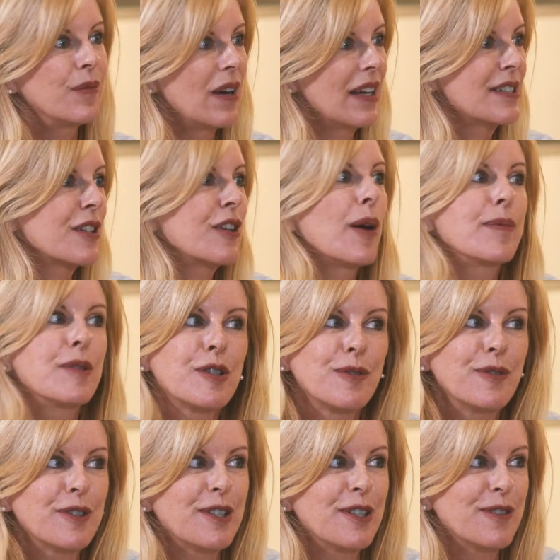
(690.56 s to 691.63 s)
it's an
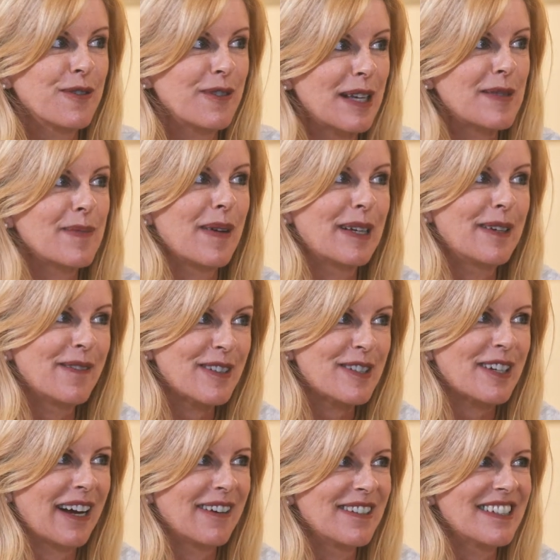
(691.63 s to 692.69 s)
opportunity to raise money for
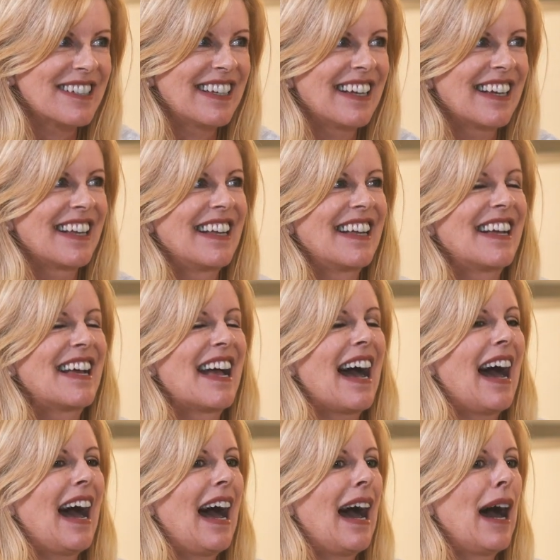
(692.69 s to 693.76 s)
charity.
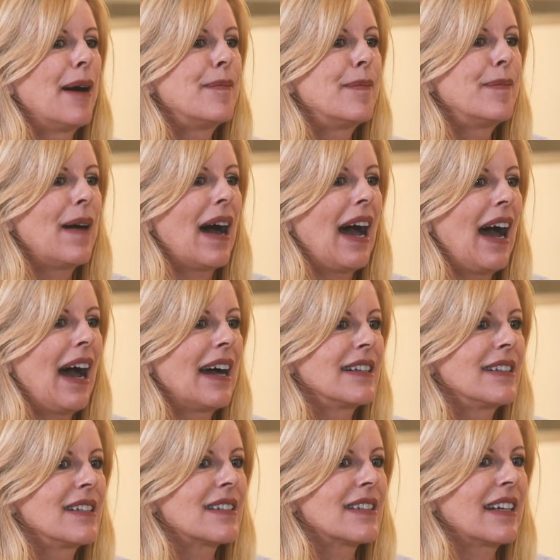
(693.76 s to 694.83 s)

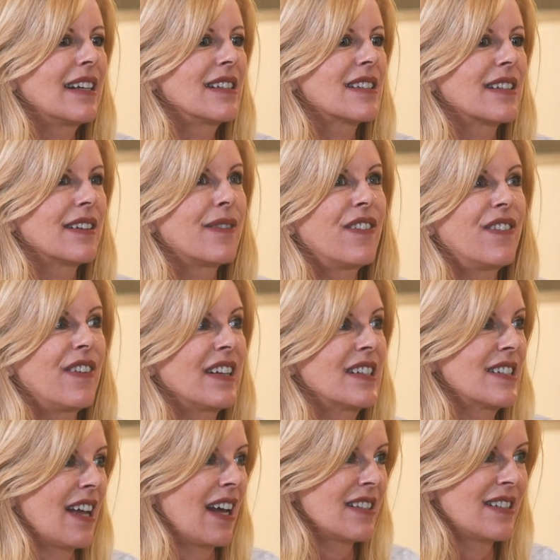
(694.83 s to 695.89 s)
And it's a
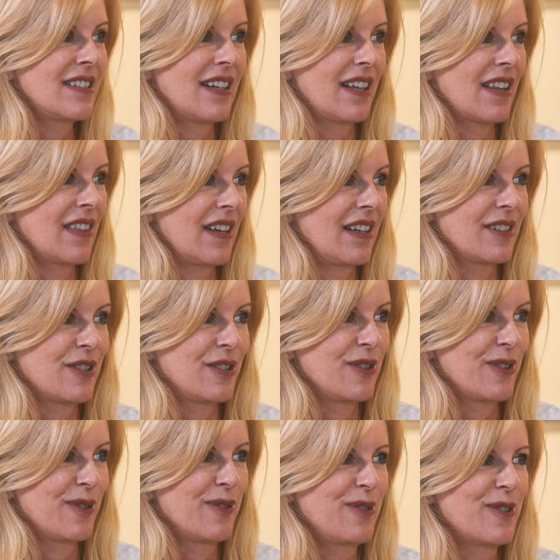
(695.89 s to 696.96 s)
fantastic thing to
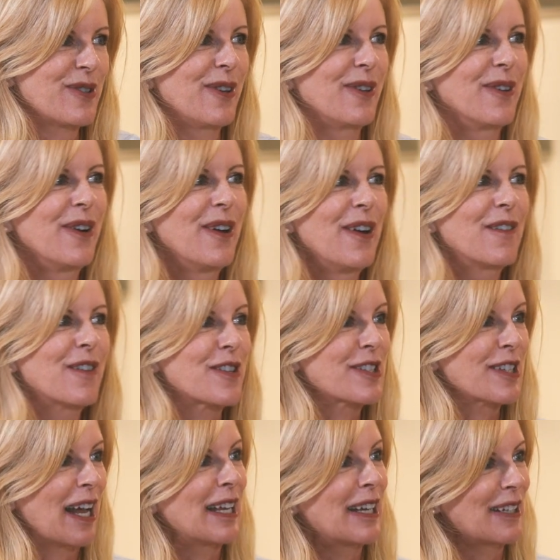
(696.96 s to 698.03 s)
do. So for
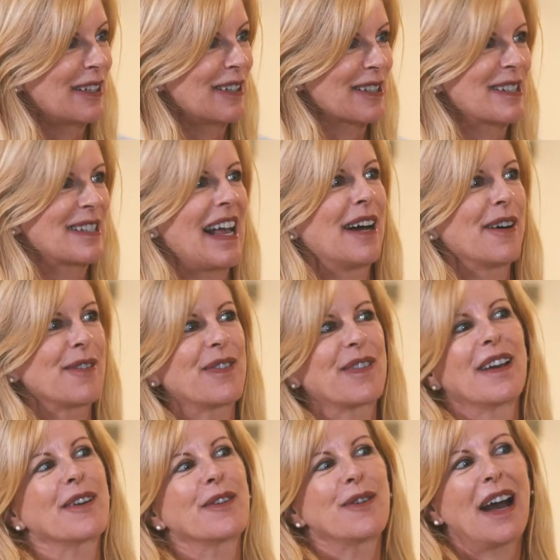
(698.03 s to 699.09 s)
cyclists out
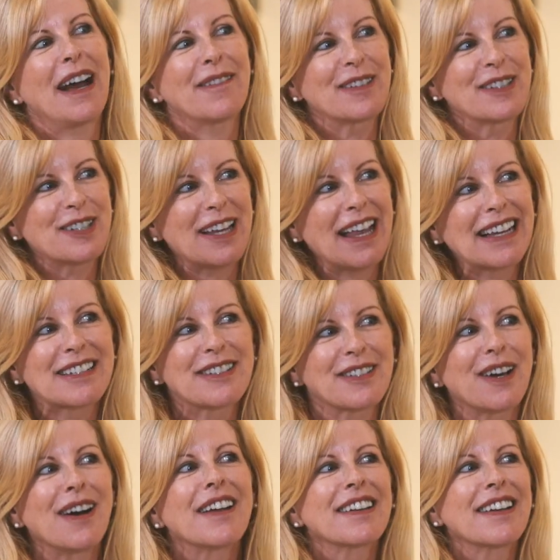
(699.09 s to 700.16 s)
there who haven't yet
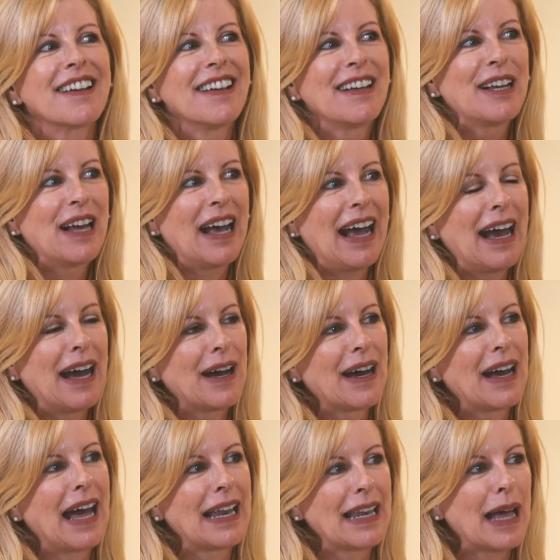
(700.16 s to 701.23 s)
done
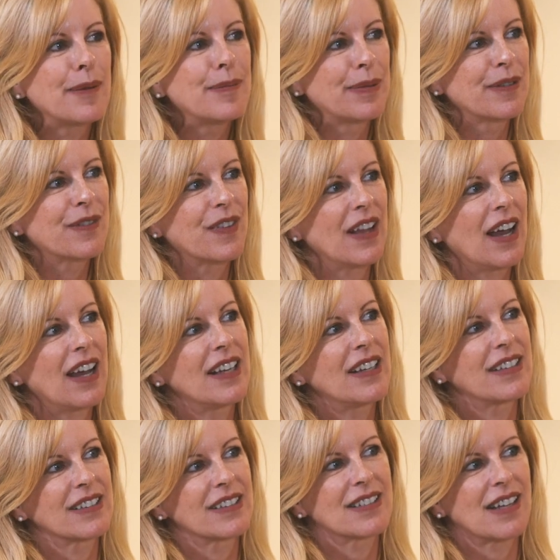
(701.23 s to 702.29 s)
a lap of the
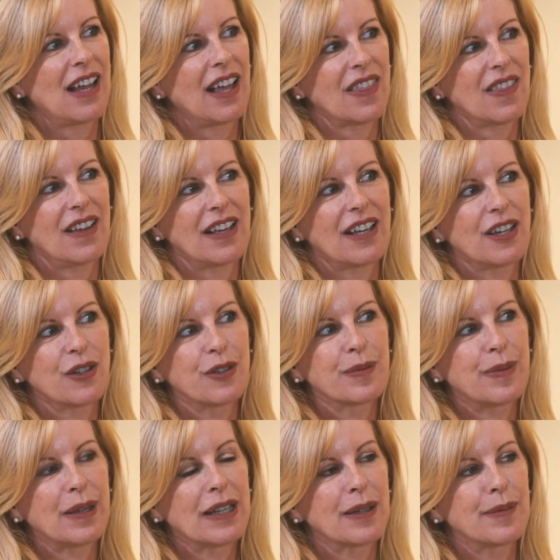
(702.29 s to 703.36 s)
island, I think it
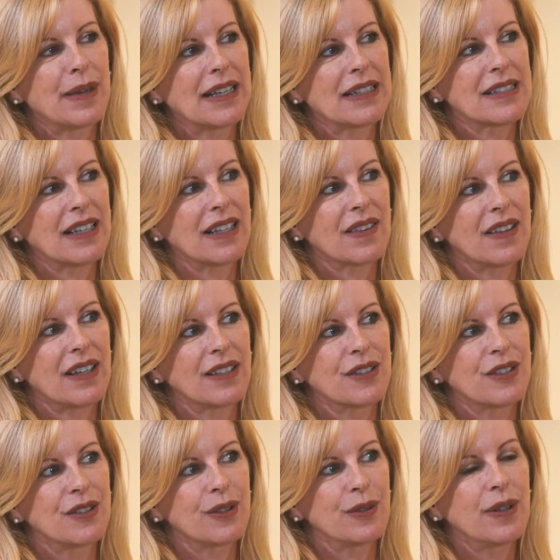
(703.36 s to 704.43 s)
could be an amazing thing
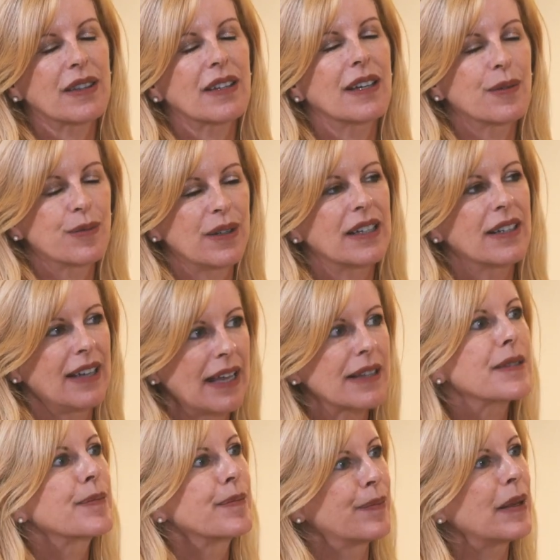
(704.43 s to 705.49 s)
to do. I think we'd get
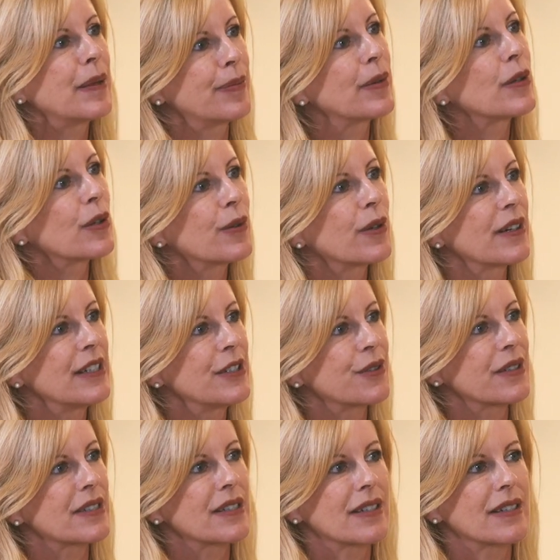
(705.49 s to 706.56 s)
people who are
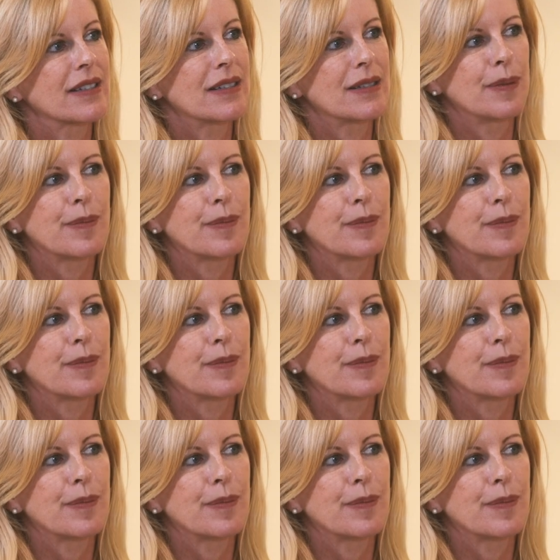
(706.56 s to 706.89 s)
interested to